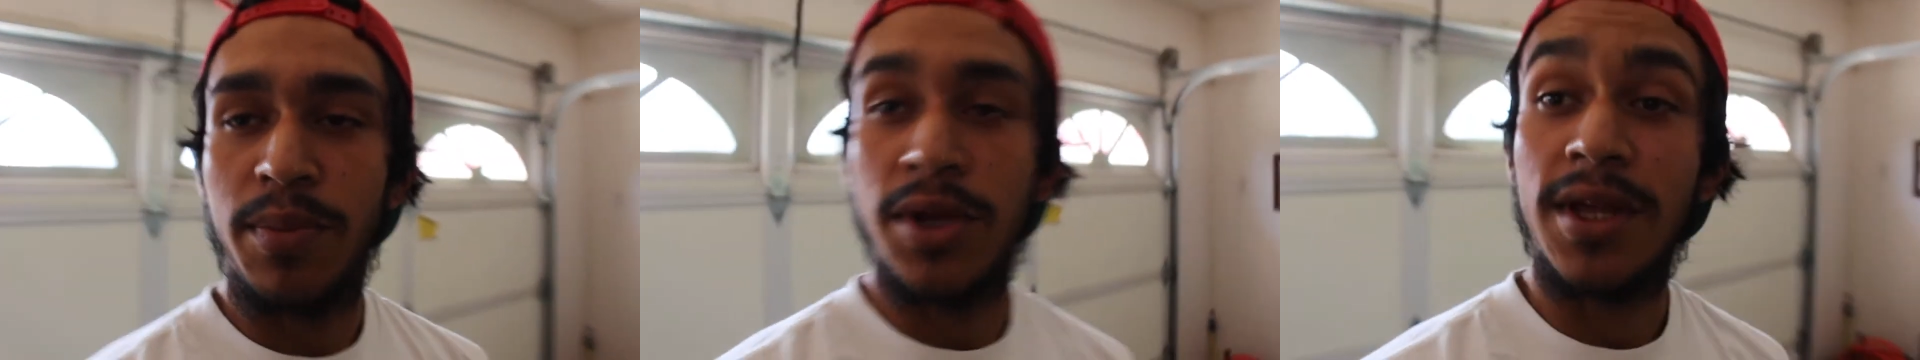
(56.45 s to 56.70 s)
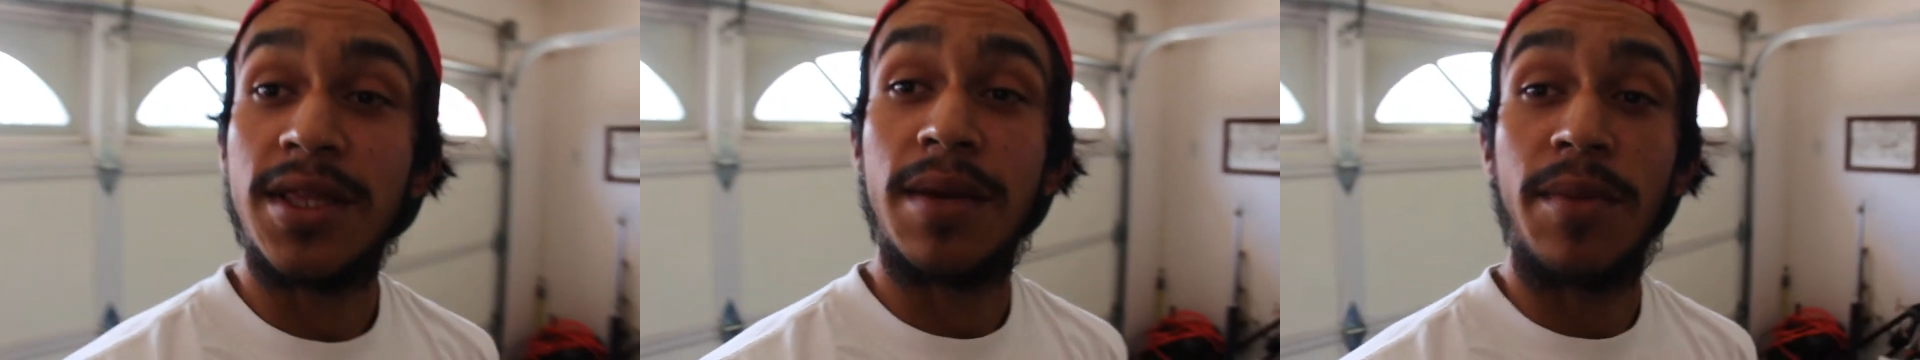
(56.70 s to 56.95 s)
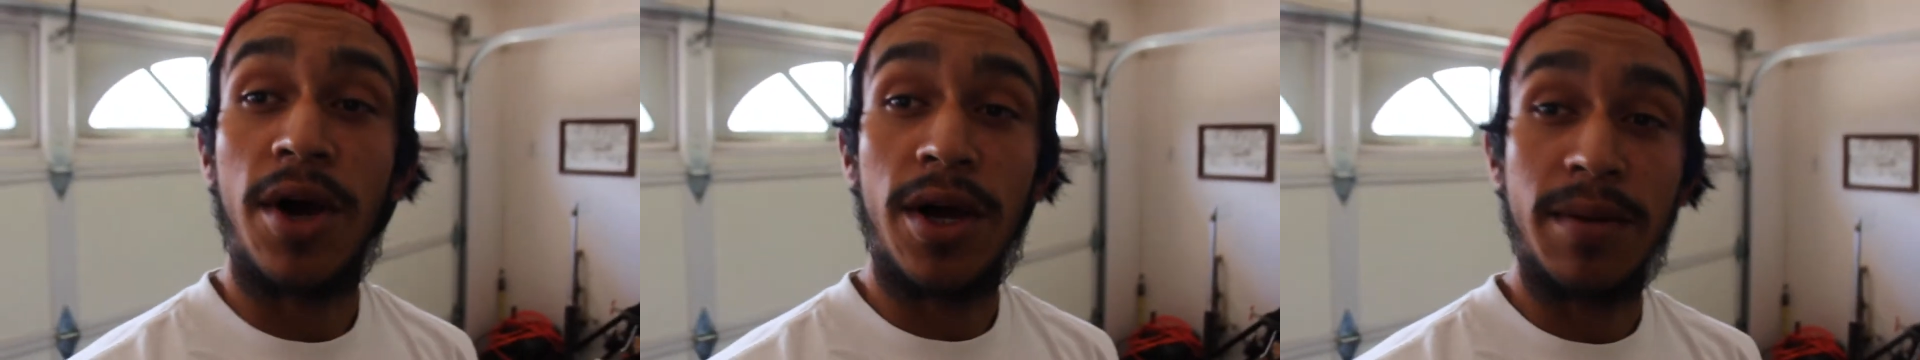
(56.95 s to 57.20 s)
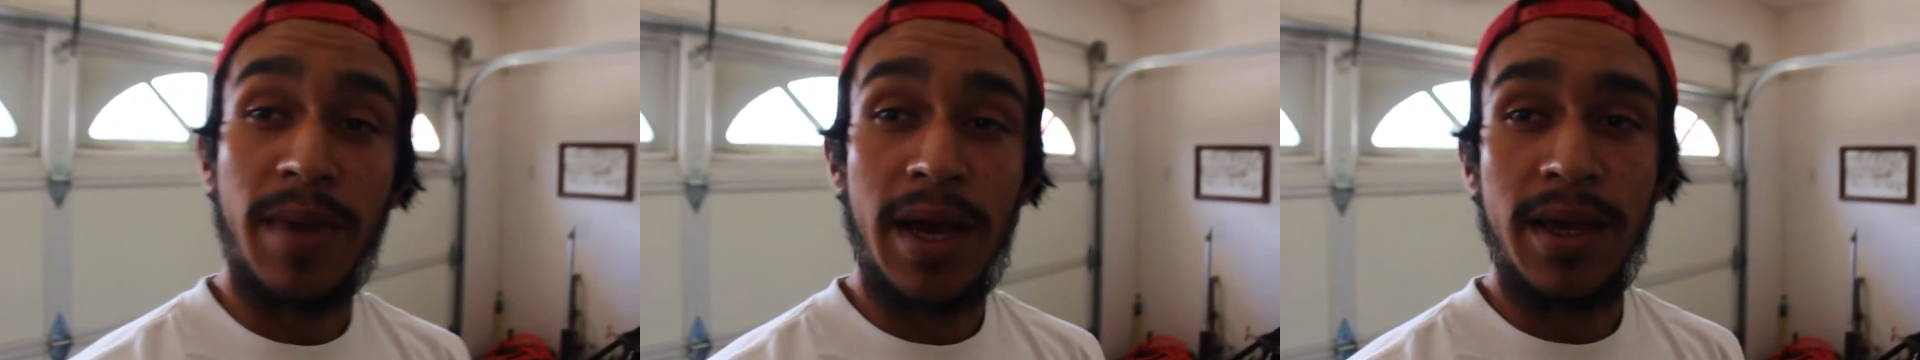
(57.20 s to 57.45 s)
putting them
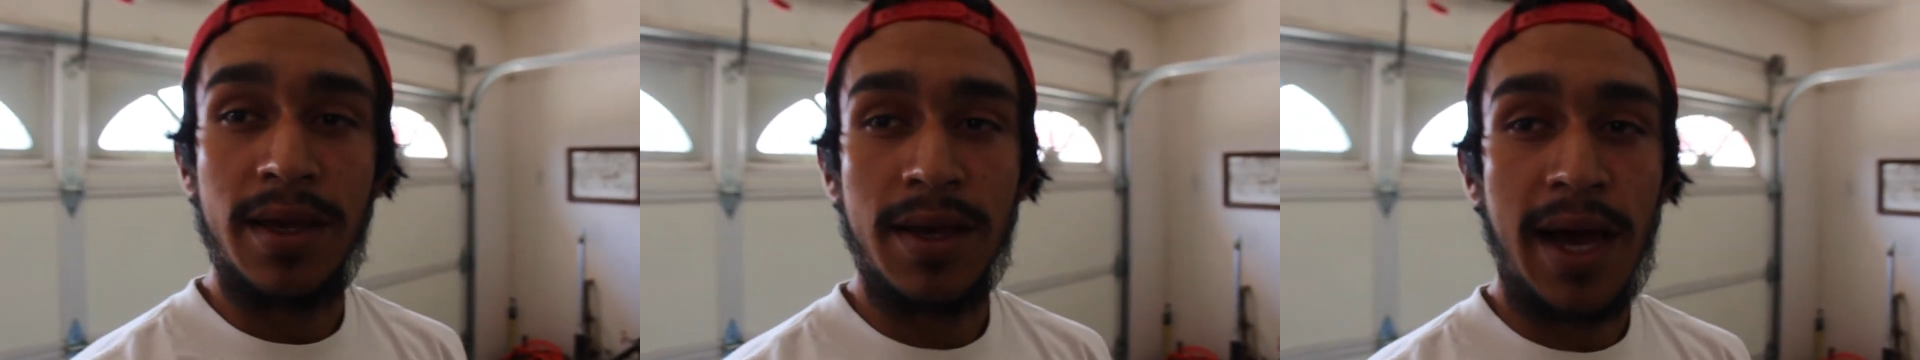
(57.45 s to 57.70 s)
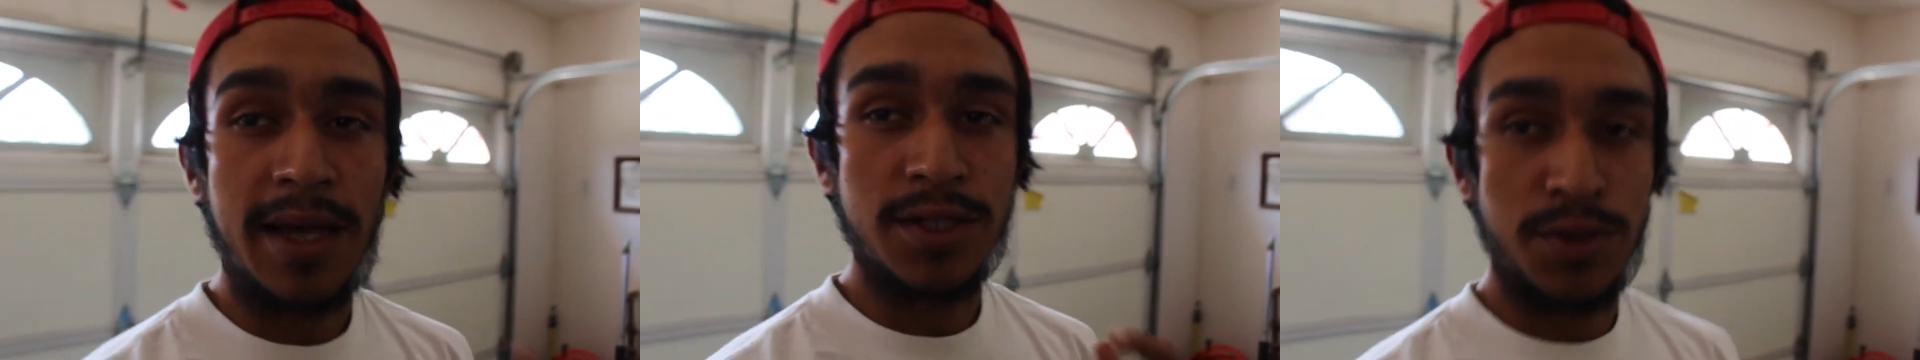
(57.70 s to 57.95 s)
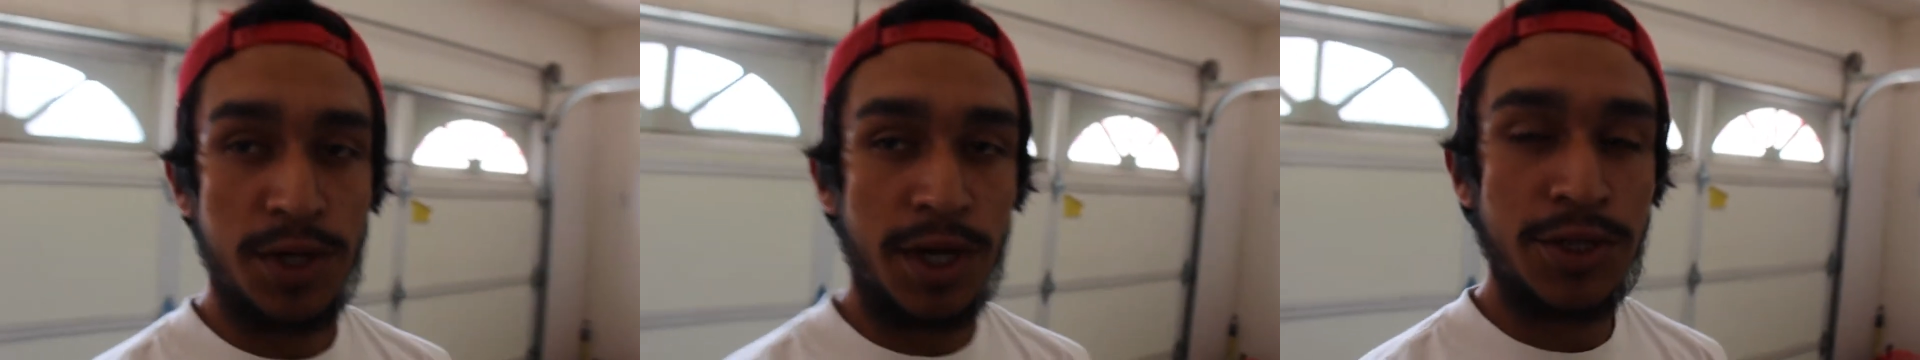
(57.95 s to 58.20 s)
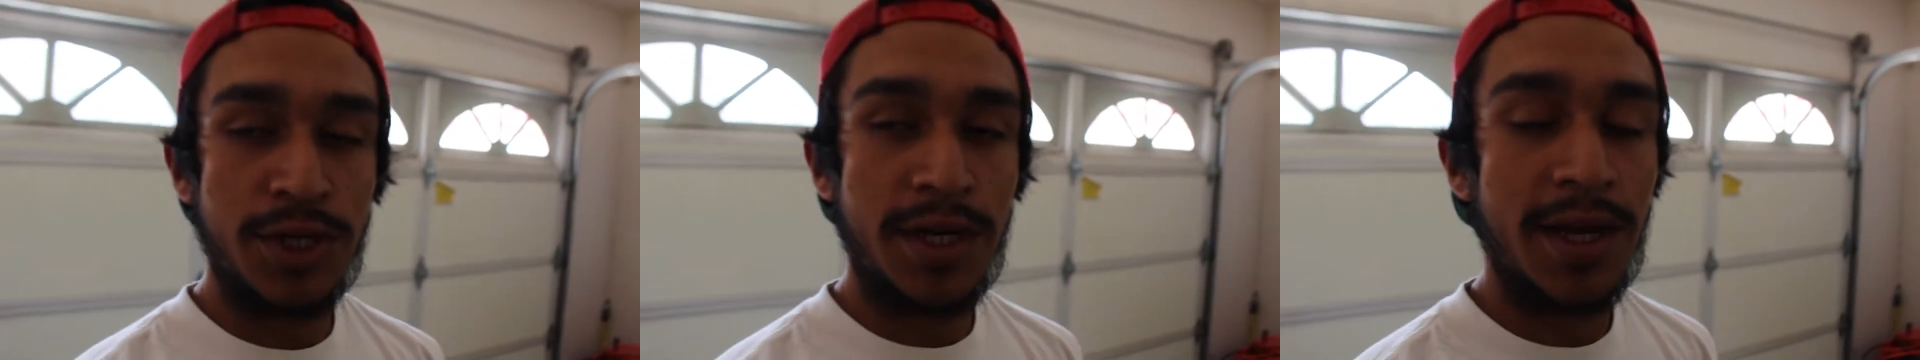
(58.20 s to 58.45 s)
on my
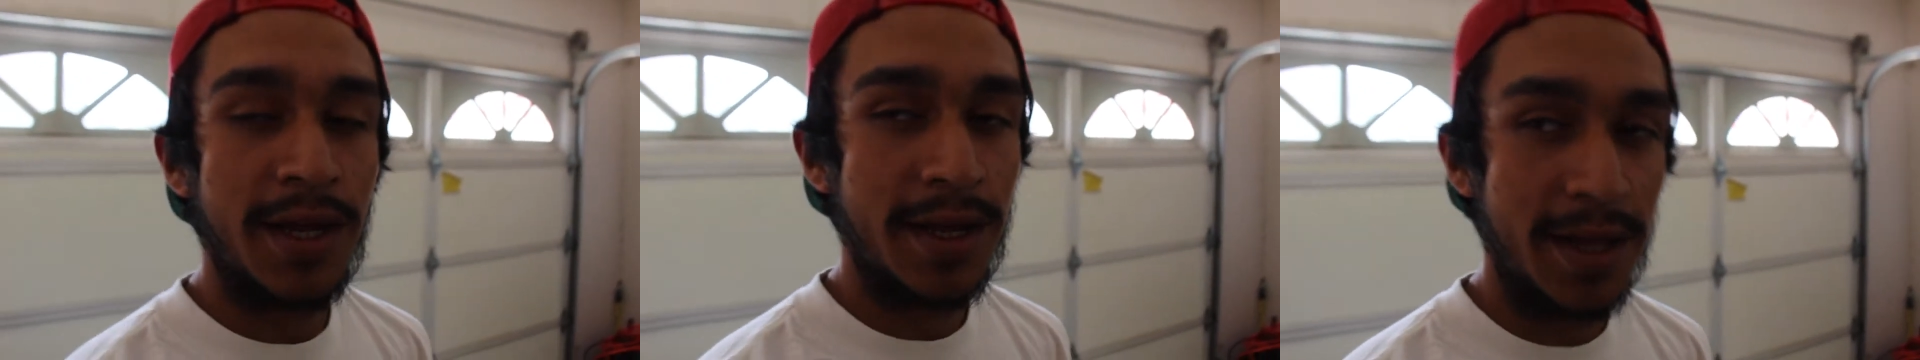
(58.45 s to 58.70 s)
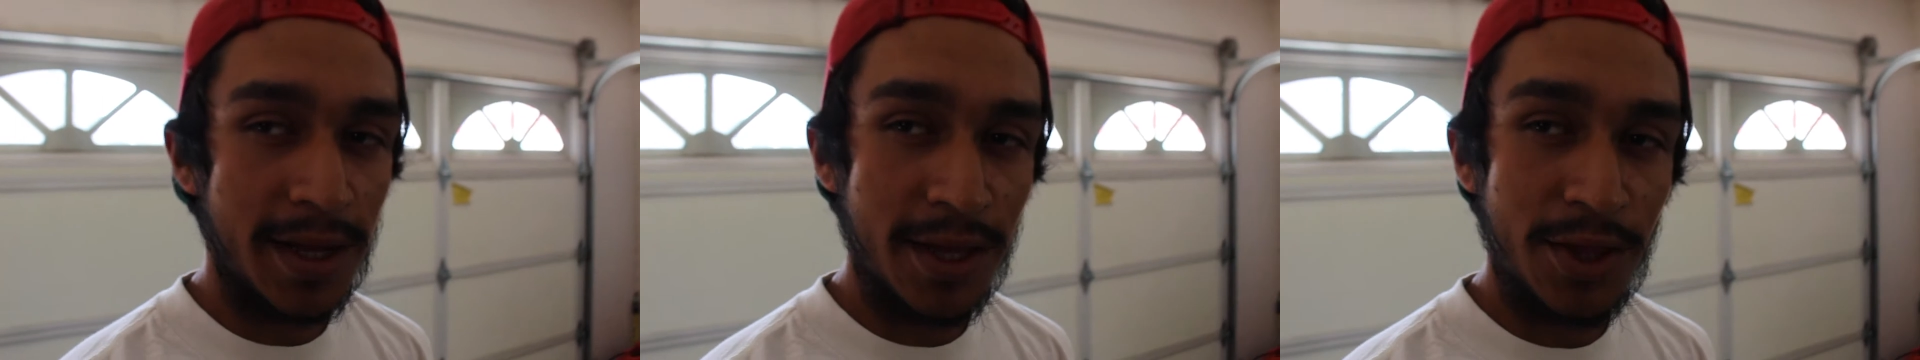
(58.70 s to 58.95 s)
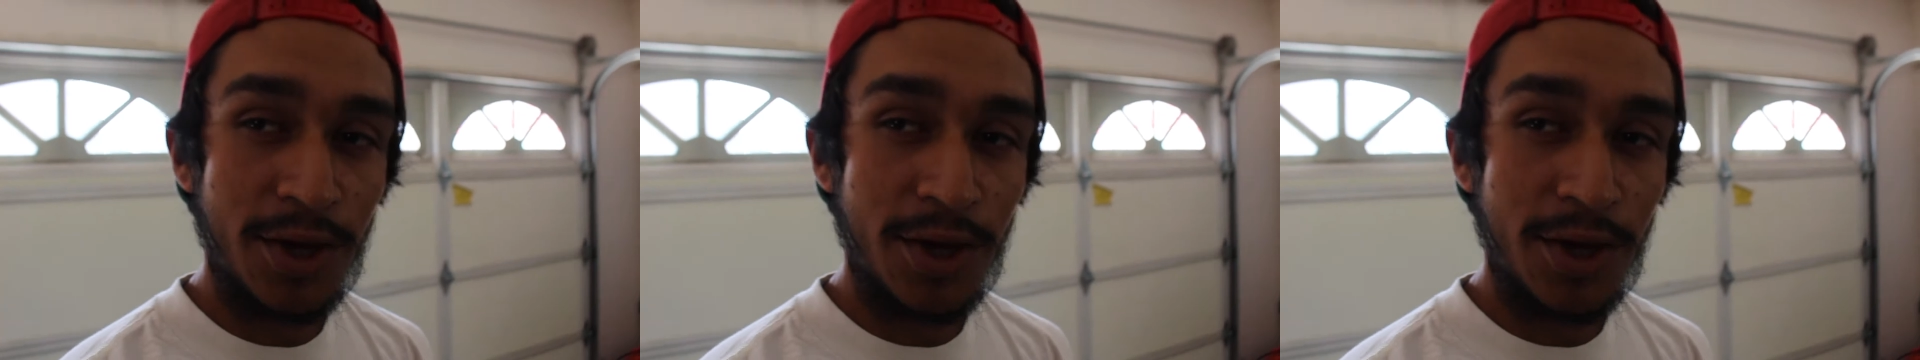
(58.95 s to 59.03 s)
Is300.